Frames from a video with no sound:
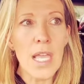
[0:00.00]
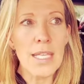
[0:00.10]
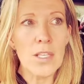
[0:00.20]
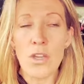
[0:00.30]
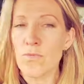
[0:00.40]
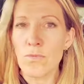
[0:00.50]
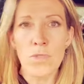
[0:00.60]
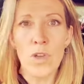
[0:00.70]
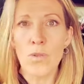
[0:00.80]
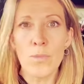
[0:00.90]
It's
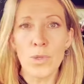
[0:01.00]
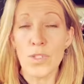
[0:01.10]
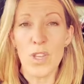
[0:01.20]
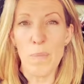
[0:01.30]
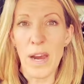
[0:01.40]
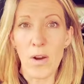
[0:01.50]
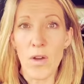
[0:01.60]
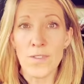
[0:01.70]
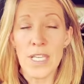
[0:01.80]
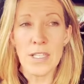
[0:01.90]
no more than 2
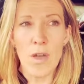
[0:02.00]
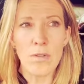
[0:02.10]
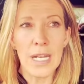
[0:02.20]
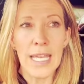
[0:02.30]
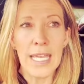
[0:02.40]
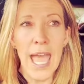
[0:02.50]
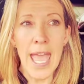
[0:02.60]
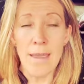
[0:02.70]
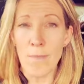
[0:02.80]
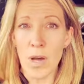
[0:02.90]
paragraphs. It's only
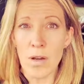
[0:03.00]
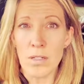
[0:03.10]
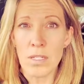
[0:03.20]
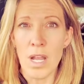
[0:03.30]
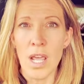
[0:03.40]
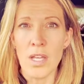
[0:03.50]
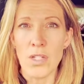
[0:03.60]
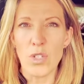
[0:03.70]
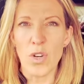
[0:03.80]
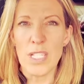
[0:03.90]
8 marks,
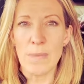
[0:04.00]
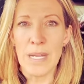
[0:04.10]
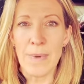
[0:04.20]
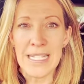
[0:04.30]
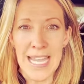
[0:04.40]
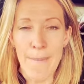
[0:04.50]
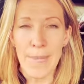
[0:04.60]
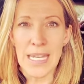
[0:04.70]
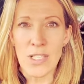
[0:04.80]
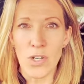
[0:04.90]
so try and spend about 10
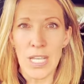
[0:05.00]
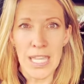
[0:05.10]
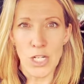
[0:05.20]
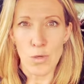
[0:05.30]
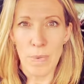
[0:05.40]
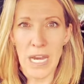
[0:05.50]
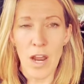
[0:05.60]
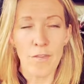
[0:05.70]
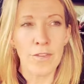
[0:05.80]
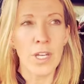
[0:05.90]
minutes on it. That should be
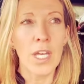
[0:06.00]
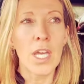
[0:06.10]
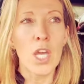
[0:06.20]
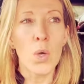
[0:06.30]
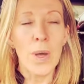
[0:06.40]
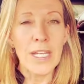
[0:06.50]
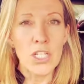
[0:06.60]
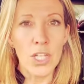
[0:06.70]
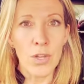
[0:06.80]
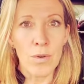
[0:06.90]
enough.
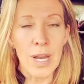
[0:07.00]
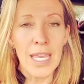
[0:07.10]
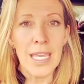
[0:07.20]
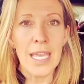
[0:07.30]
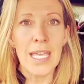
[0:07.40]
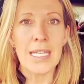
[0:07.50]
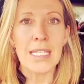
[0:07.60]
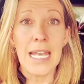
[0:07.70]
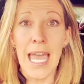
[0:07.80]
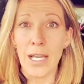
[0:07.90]
Question 3 is
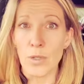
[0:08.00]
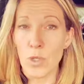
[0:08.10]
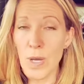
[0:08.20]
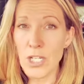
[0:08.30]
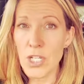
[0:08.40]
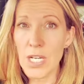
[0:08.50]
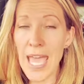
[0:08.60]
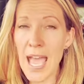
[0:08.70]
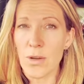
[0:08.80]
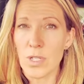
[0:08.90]
the language question.
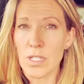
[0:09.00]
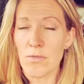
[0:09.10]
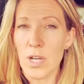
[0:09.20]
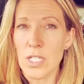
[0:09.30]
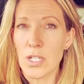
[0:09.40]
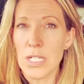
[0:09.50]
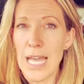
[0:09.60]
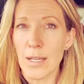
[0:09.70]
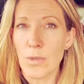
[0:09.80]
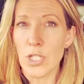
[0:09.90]
How does the writer use
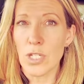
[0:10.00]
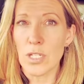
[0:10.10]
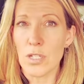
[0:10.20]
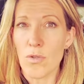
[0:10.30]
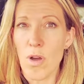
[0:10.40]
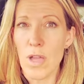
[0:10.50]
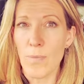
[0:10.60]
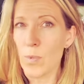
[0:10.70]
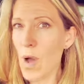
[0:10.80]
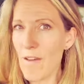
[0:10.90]
language to describe
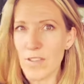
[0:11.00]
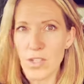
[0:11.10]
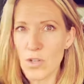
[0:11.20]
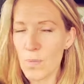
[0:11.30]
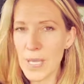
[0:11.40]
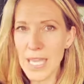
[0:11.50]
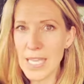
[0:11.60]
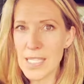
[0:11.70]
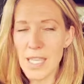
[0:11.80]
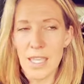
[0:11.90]
whatever the topic it
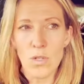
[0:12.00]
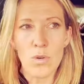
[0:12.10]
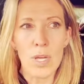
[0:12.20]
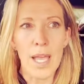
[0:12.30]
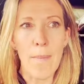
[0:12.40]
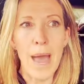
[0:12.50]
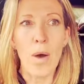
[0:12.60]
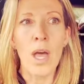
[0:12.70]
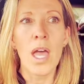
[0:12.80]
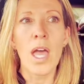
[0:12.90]
is that they're talking about?